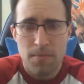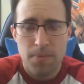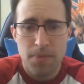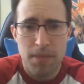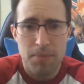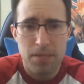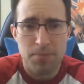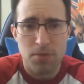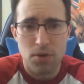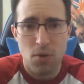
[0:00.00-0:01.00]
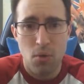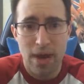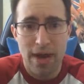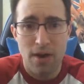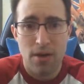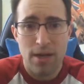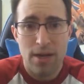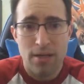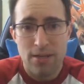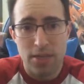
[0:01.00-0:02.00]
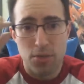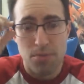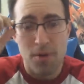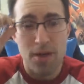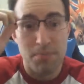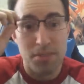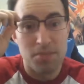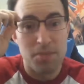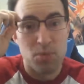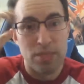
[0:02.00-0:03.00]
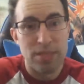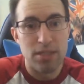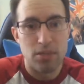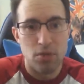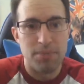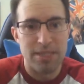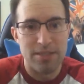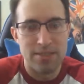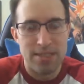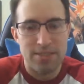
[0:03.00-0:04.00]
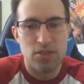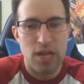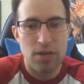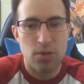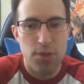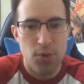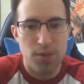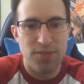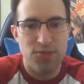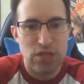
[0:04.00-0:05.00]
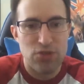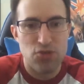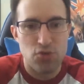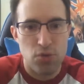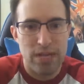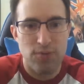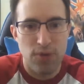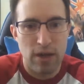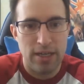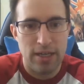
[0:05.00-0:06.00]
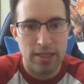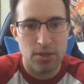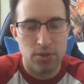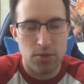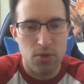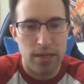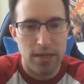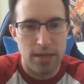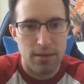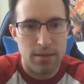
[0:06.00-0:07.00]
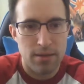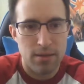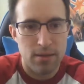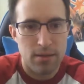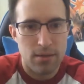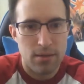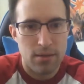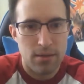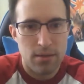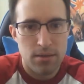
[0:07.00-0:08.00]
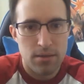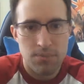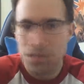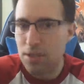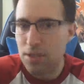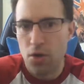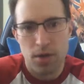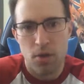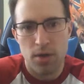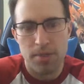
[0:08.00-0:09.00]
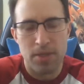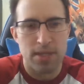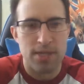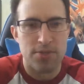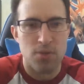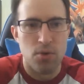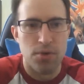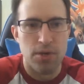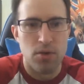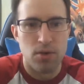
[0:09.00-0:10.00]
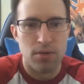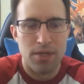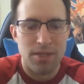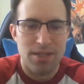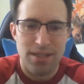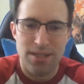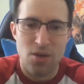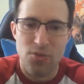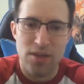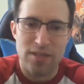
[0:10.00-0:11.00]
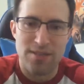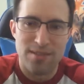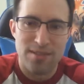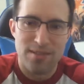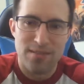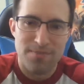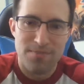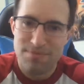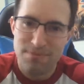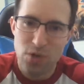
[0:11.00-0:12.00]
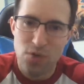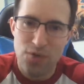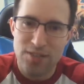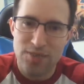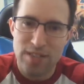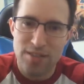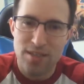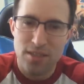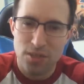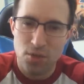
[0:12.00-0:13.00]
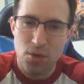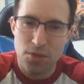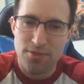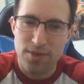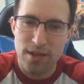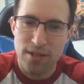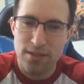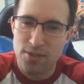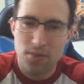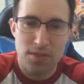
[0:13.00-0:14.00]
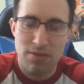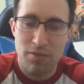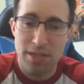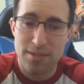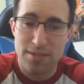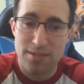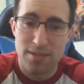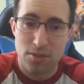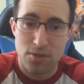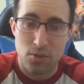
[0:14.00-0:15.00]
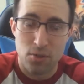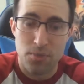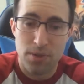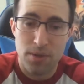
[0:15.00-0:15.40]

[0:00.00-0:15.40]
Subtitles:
that people are aware that your product must be really good because this is now your 35th straight fucking year doing it. But no, they don't want to be looked at as old. They don't want to, like, no offense, Vince, you're old as fuck. So is everybody else that's in your group.